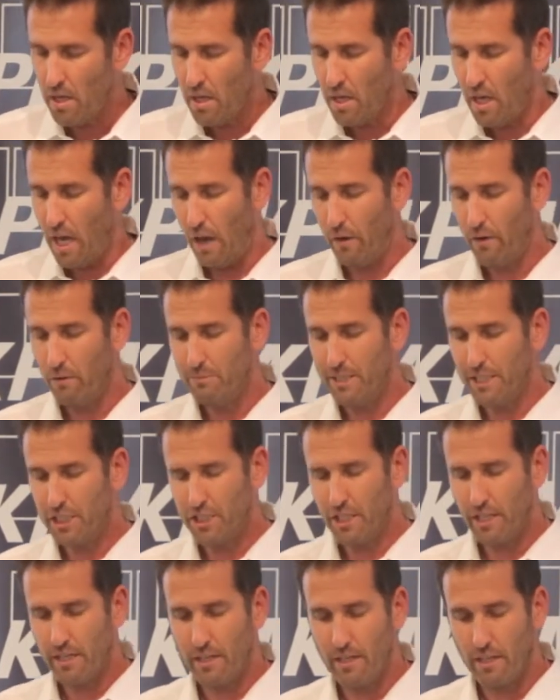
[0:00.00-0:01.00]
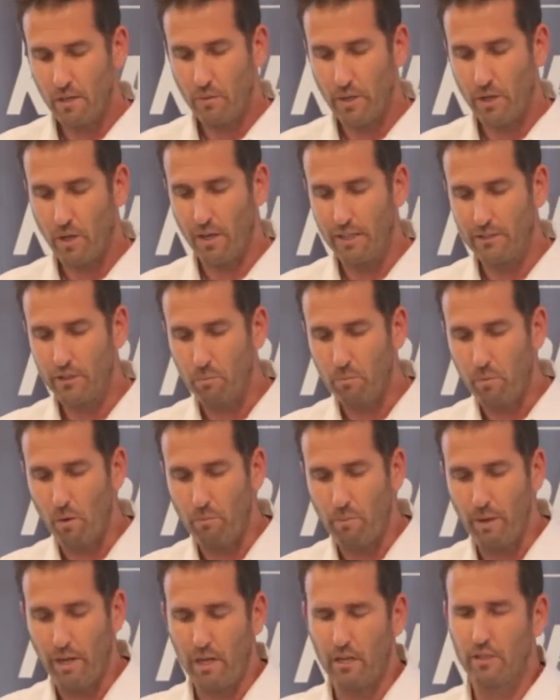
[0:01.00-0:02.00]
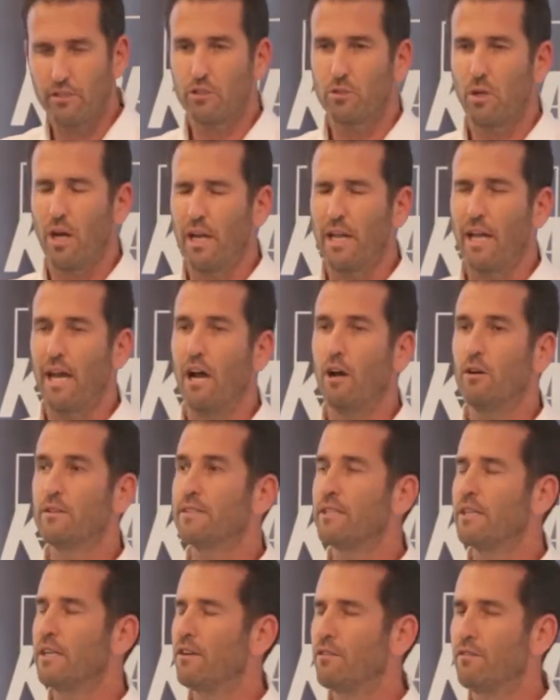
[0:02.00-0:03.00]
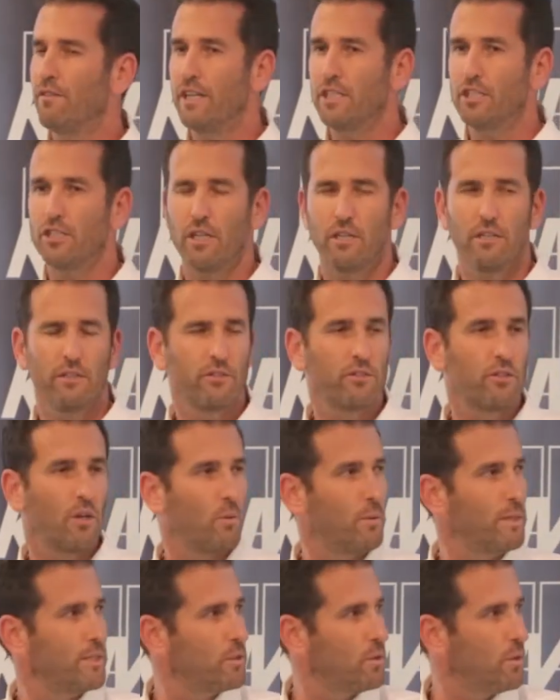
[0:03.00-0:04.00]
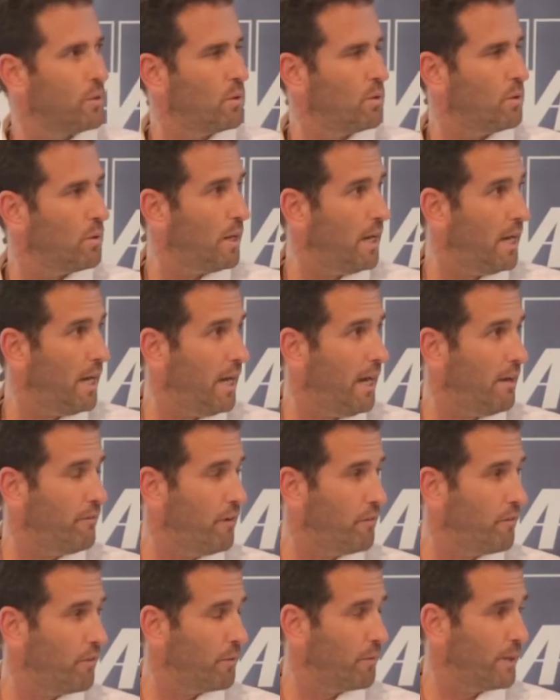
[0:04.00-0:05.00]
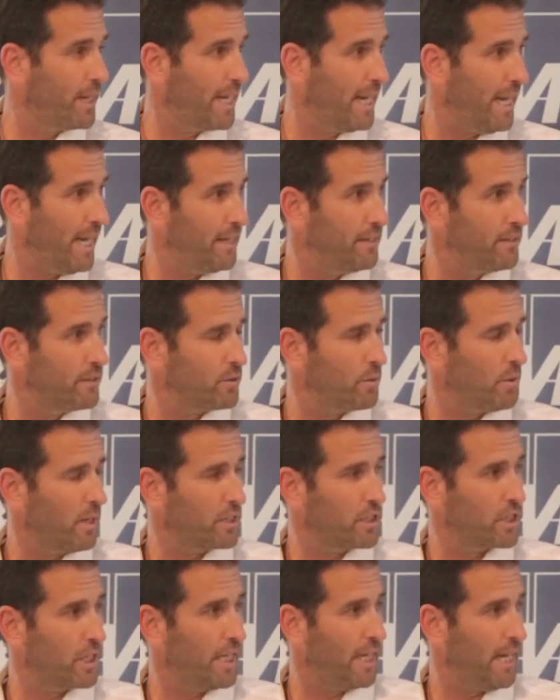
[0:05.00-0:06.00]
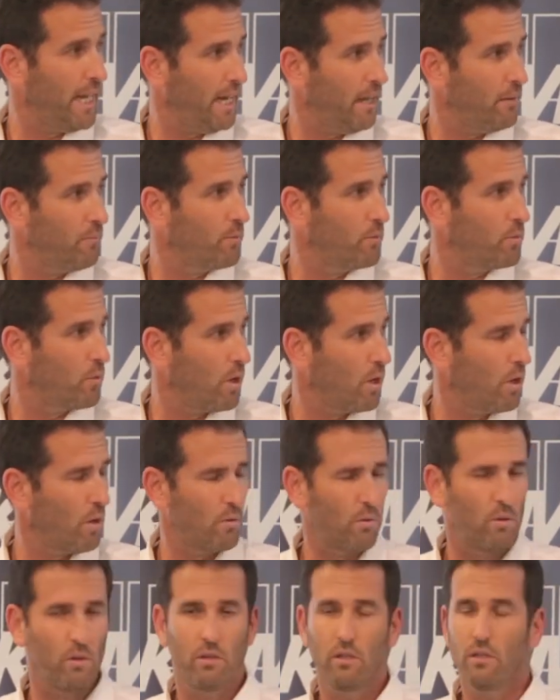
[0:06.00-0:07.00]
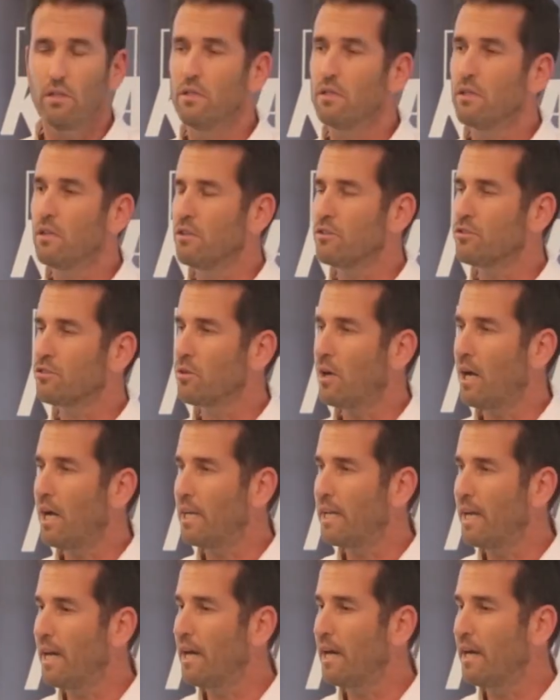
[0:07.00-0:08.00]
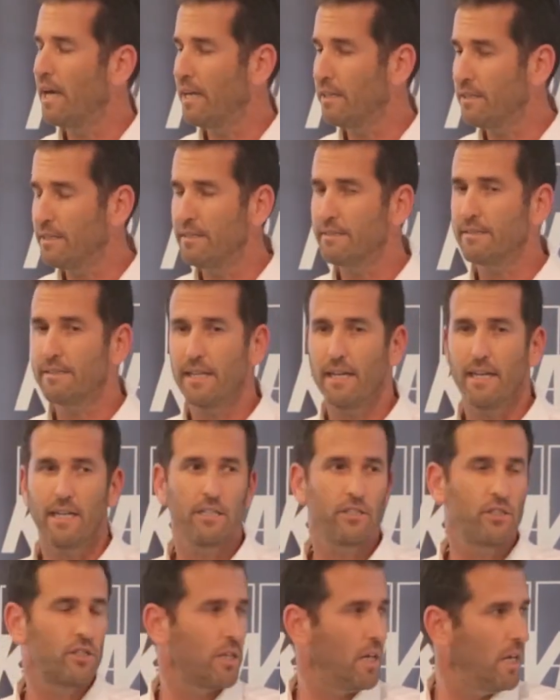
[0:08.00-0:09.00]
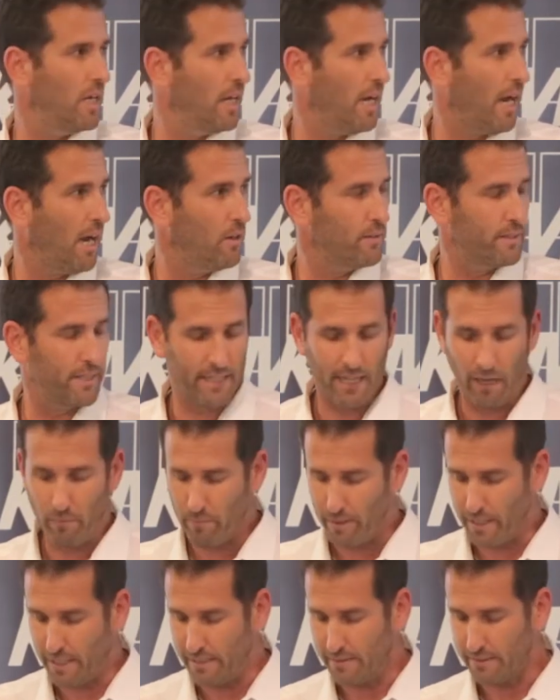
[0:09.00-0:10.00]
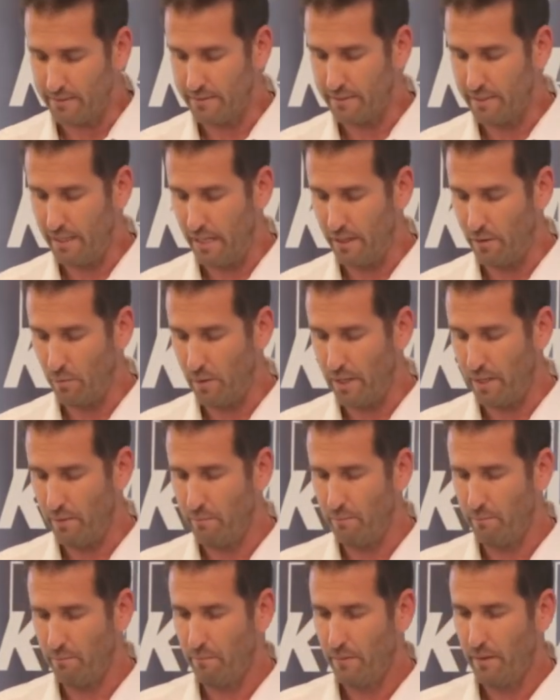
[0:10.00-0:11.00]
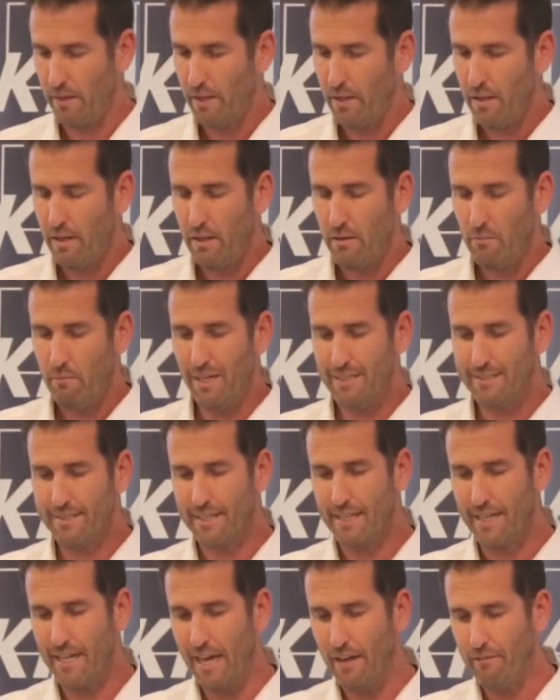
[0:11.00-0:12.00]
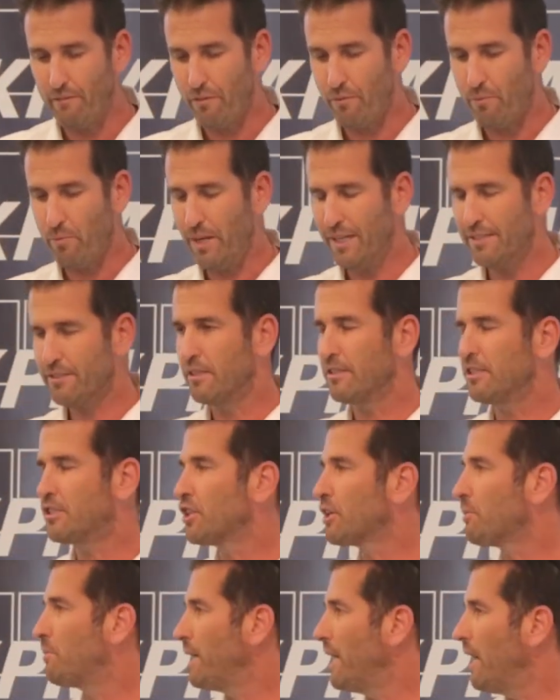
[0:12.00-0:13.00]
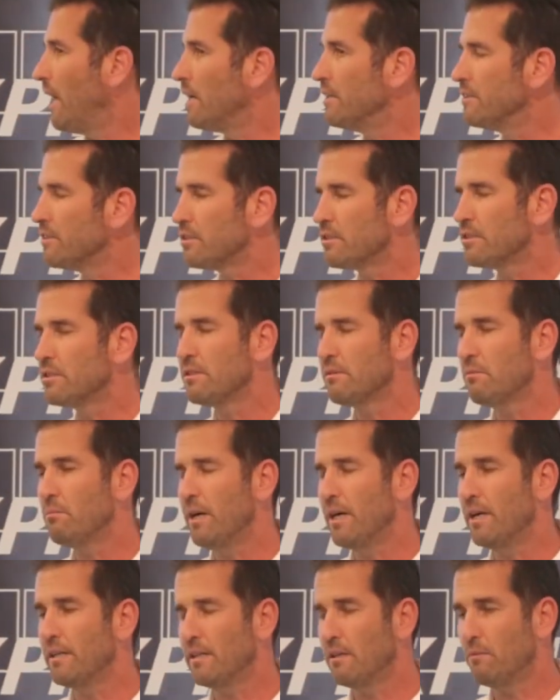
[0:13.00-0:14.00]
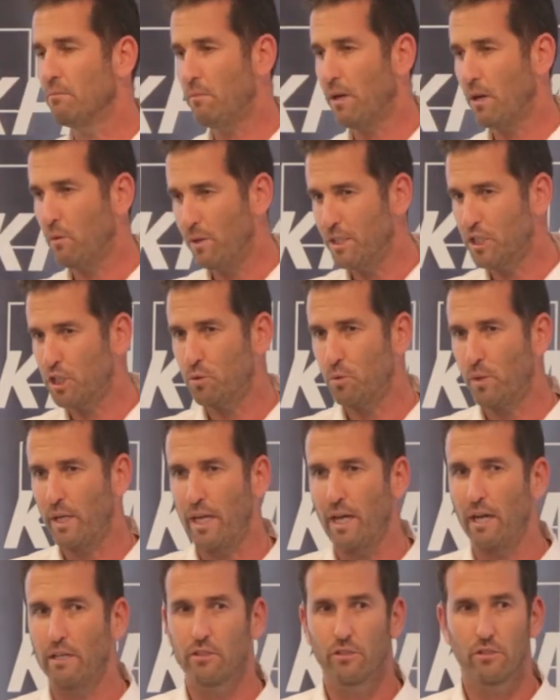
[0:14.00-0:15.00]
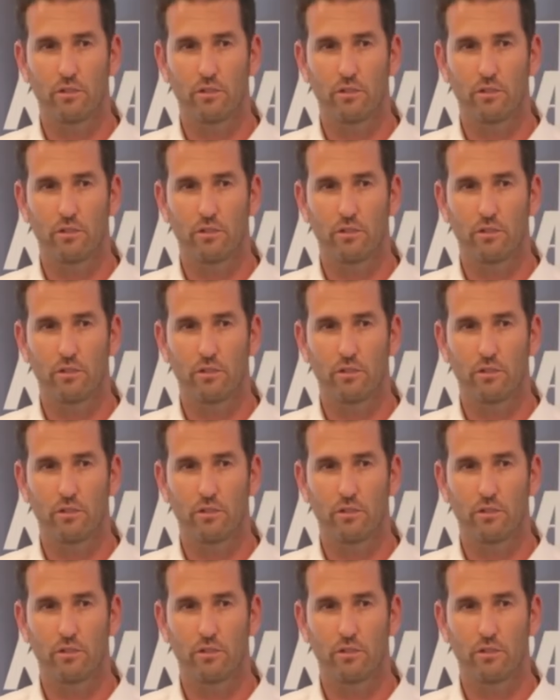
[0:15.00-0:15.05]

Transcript: our mission, we call it to propel Australia IoT innovation. So we do everything we can to actually help grow Australia early stage IoT companies. And we basically have 3 strategic pillars by which we are